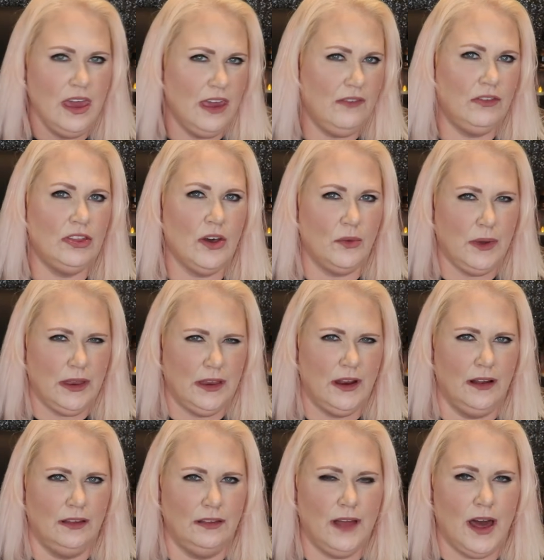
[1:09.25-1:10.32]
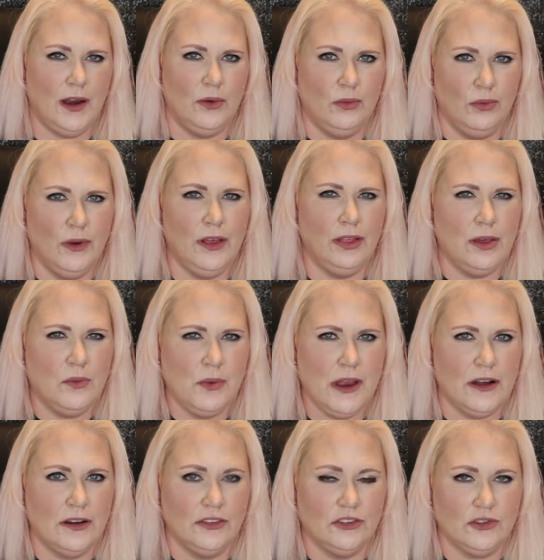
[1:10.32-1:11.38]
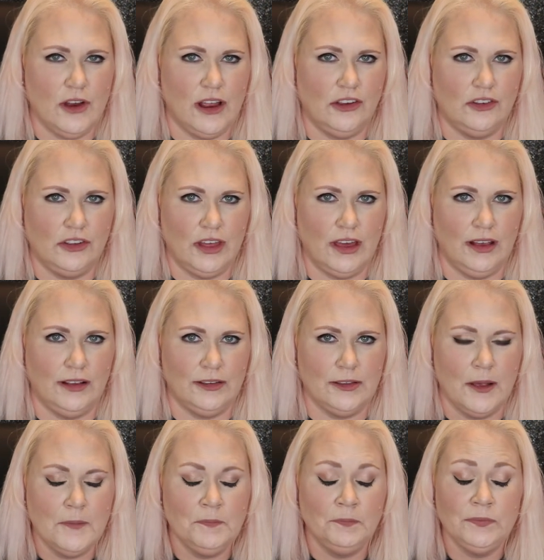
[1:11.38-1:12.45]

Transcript: even though he did a lot of really weird and strange things.